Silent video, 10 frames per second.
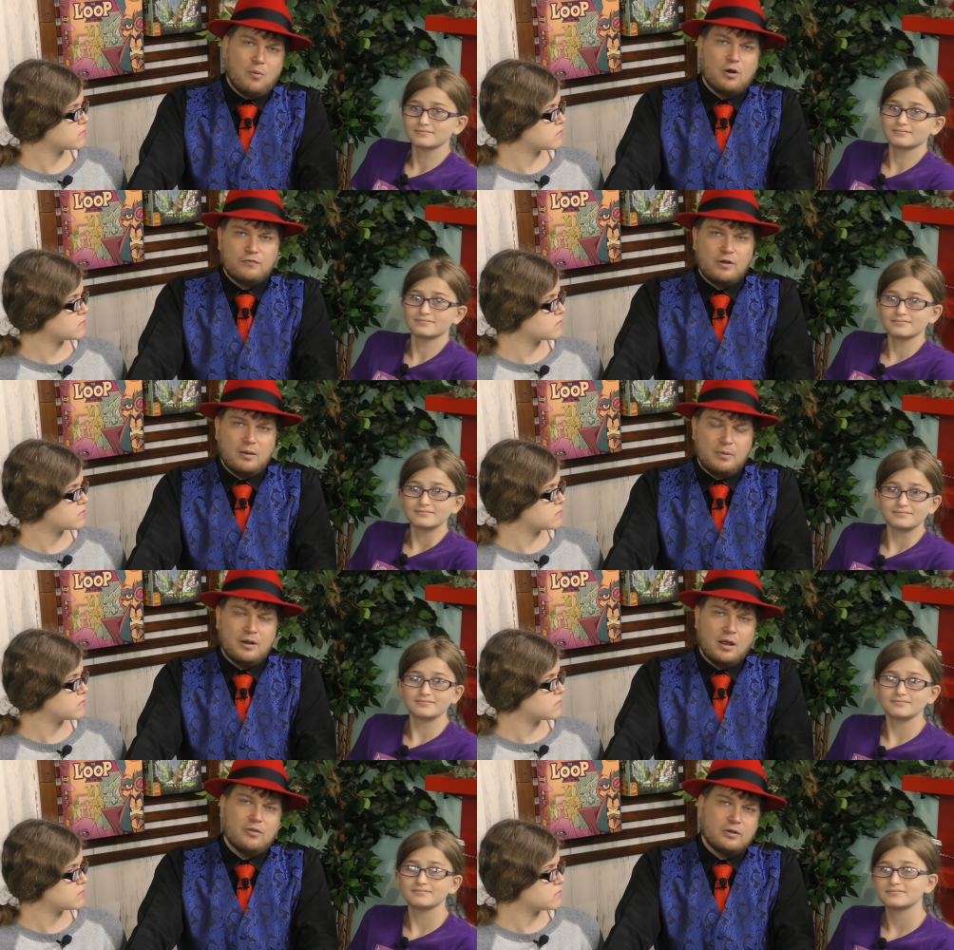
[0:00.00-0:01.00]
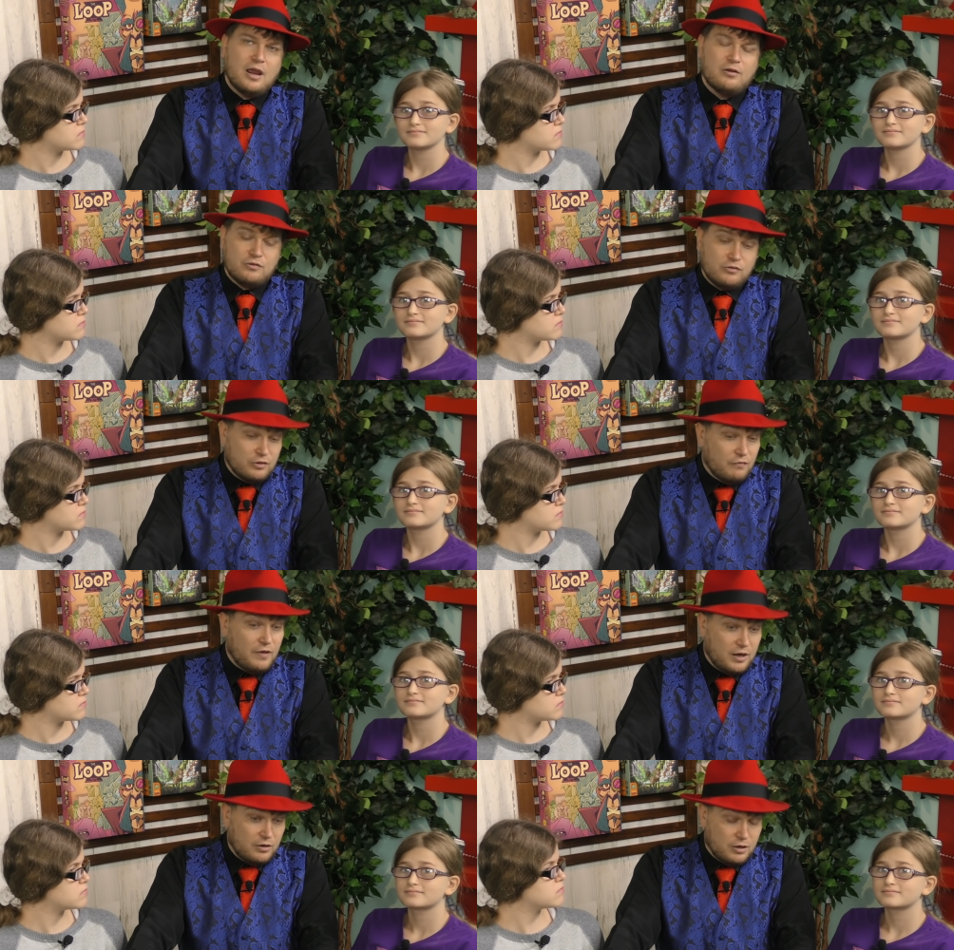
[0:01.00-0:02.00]
Speaker 1: more if there had been other characters to
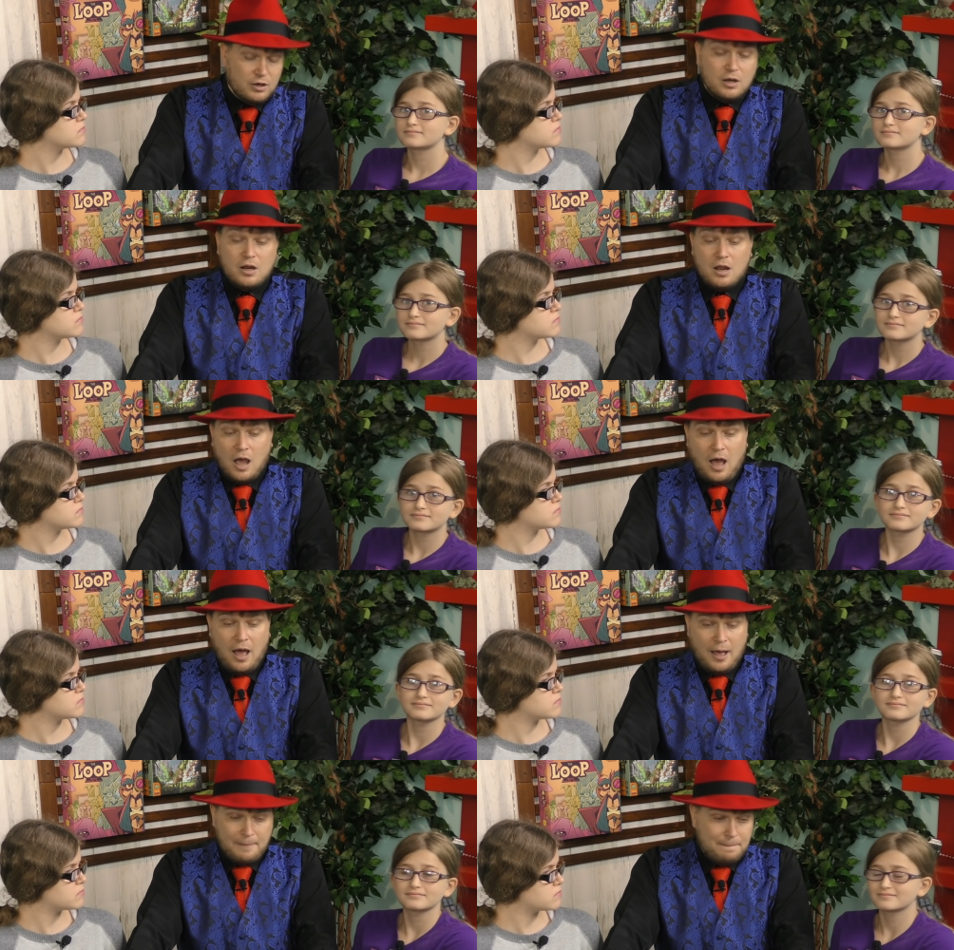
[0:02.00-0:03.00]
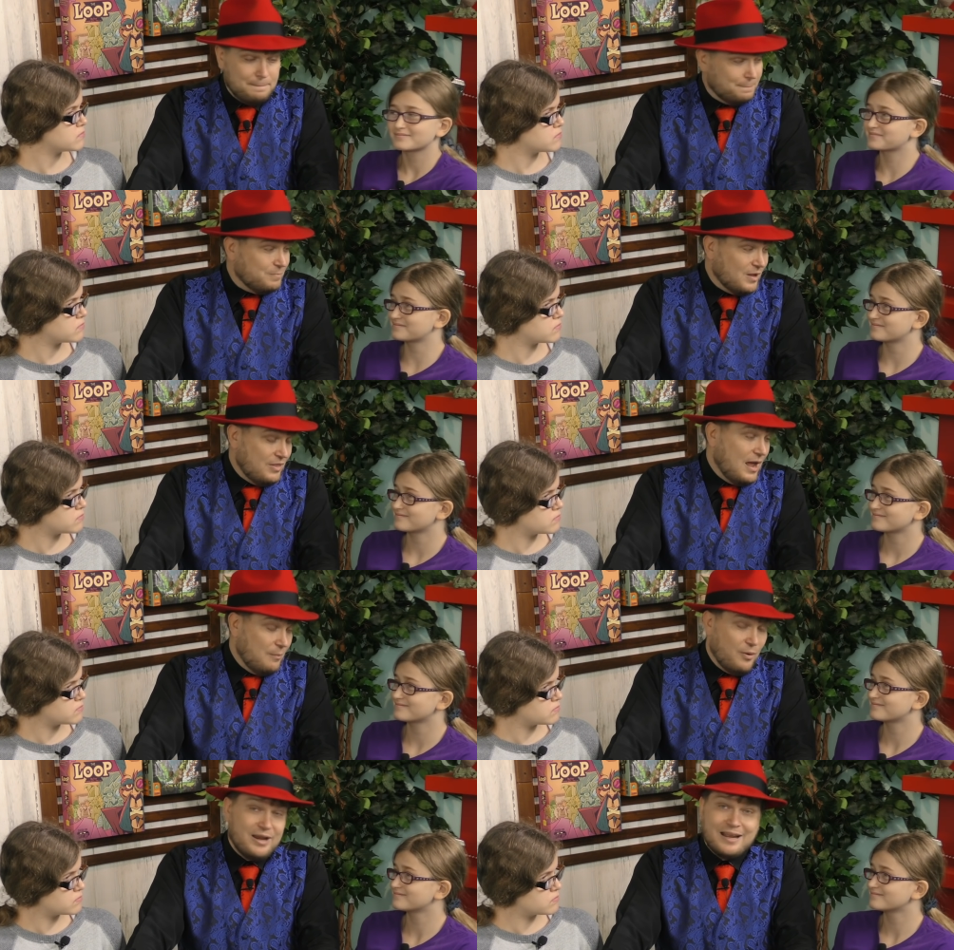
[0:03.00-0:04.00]
defend. Um, and now I'm
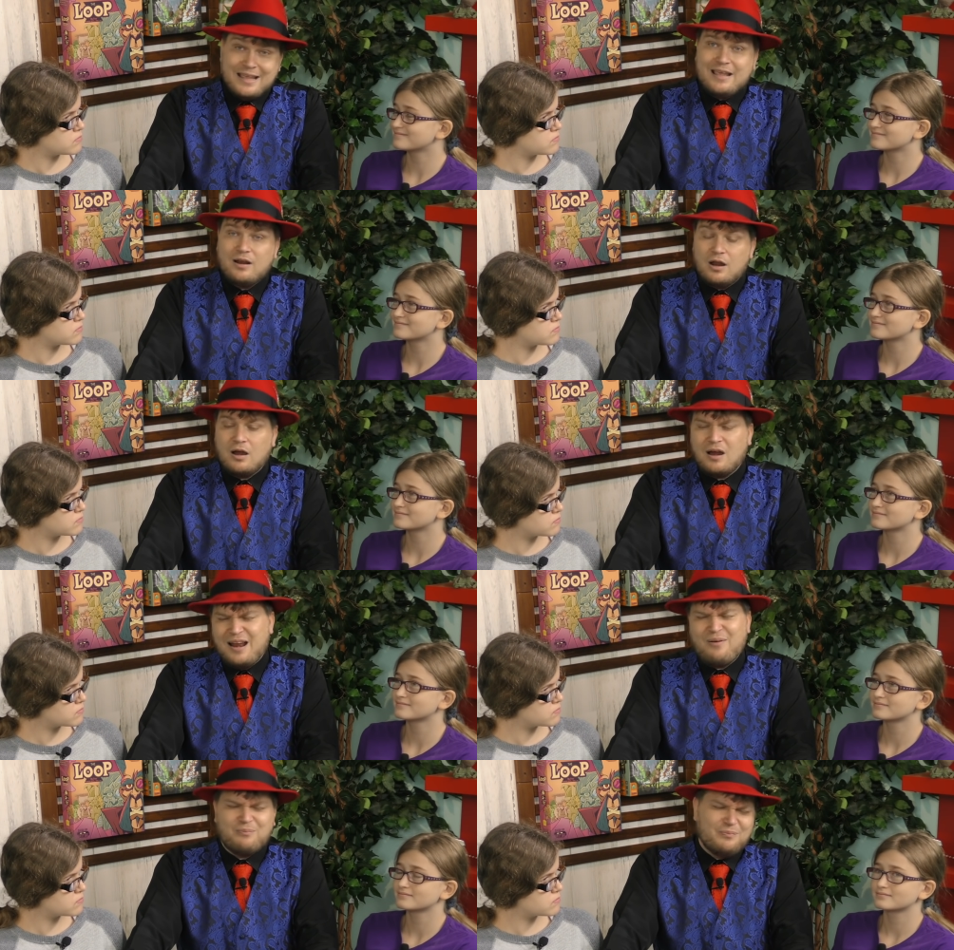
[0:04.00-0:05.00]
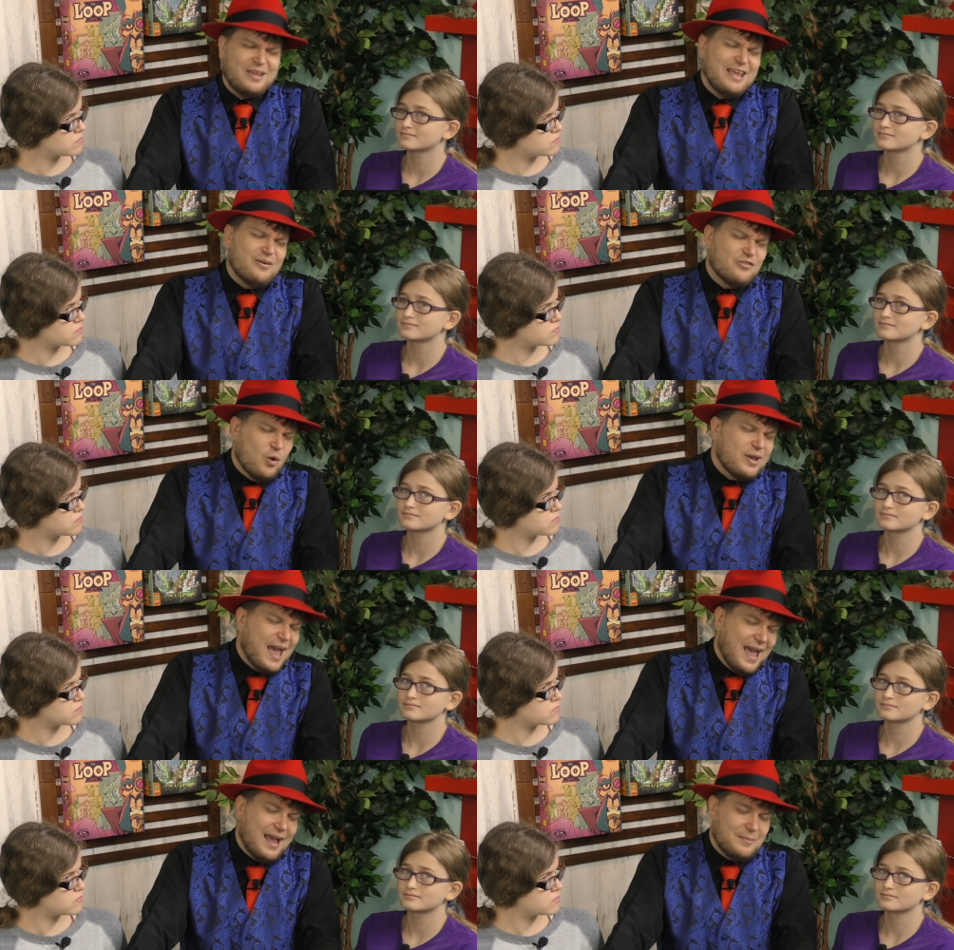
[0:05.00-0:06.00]
playing the healer. I don't. The healer's
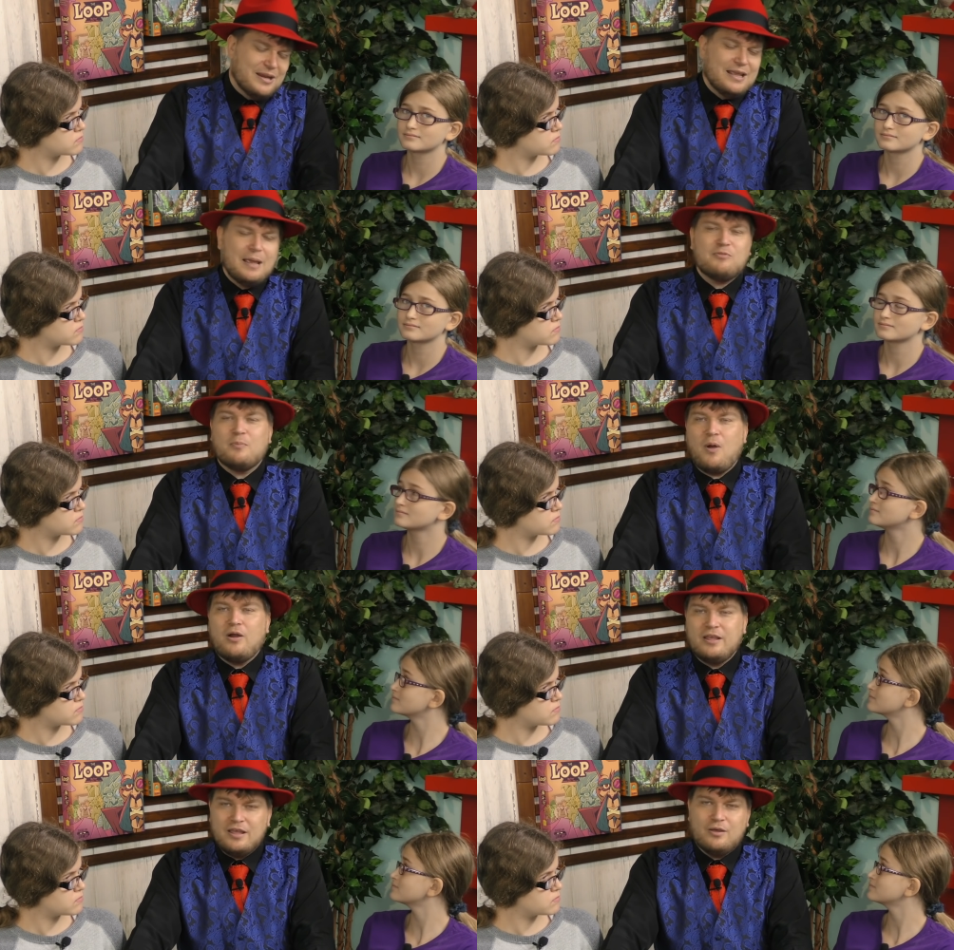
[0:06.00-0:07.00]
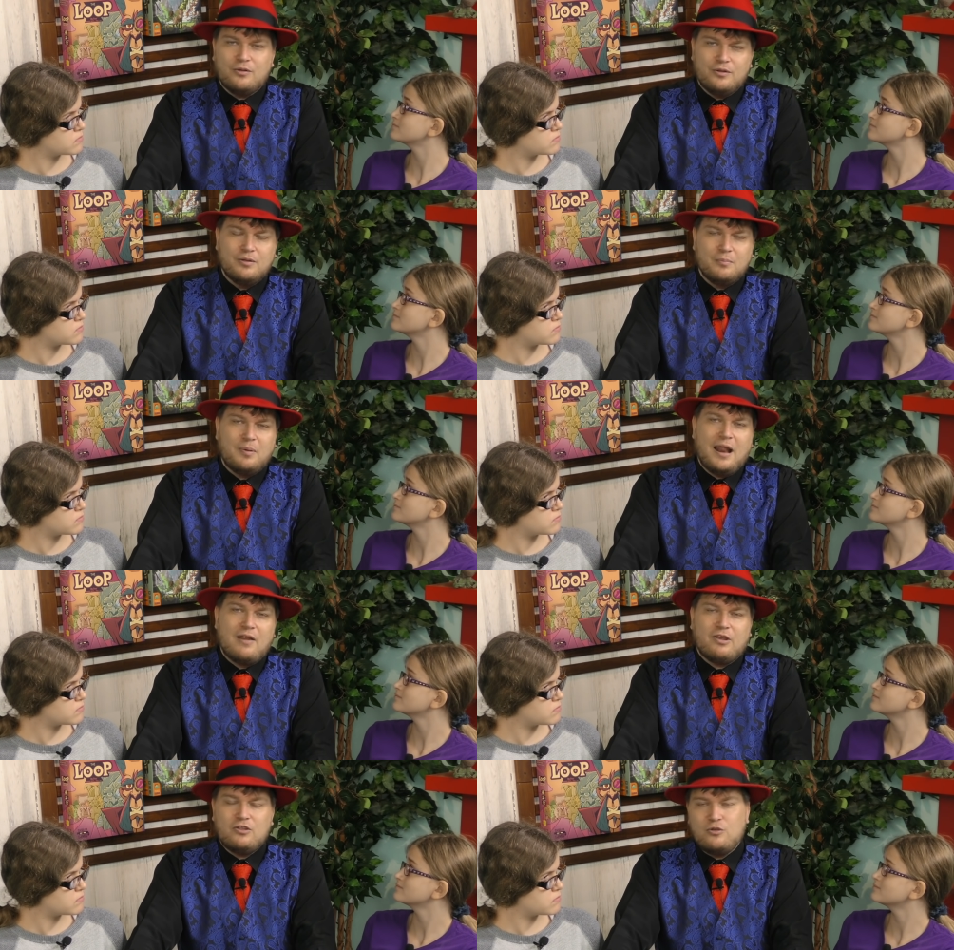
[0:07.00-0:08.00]
okay. I mean, he keeps the party healed, but I
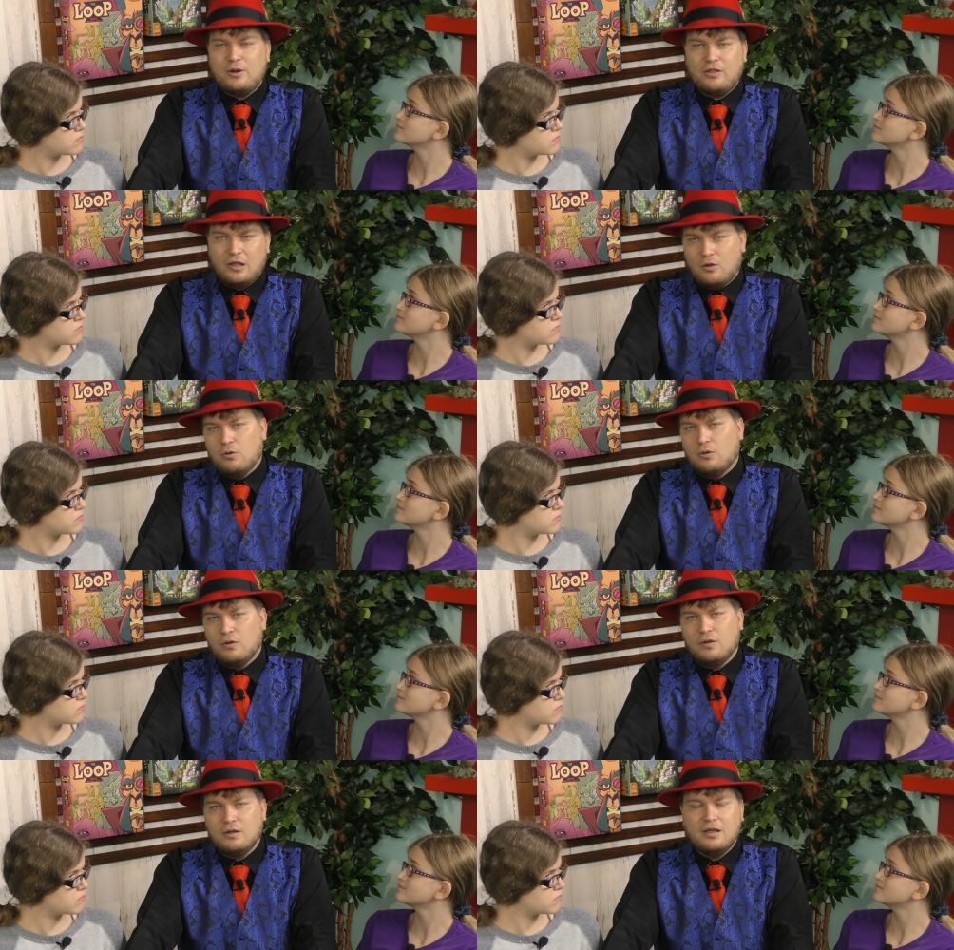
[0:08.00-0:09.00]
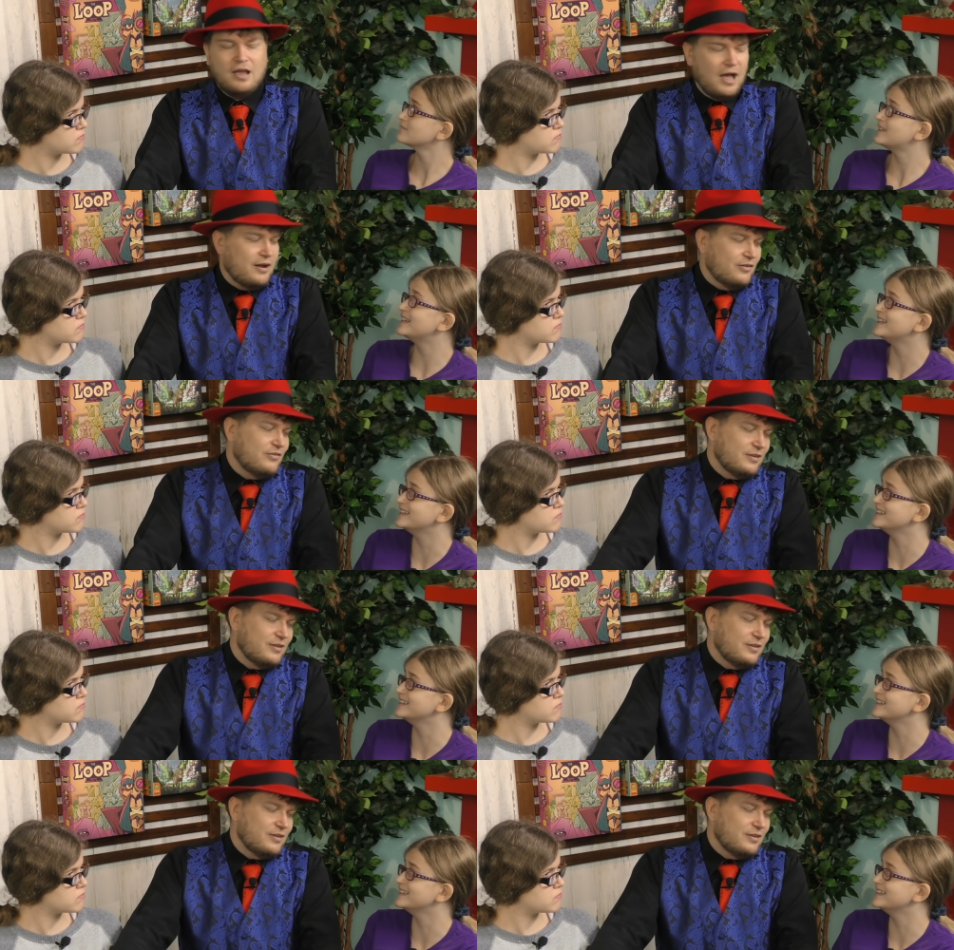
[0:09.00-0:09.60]
never could do anything cool. I just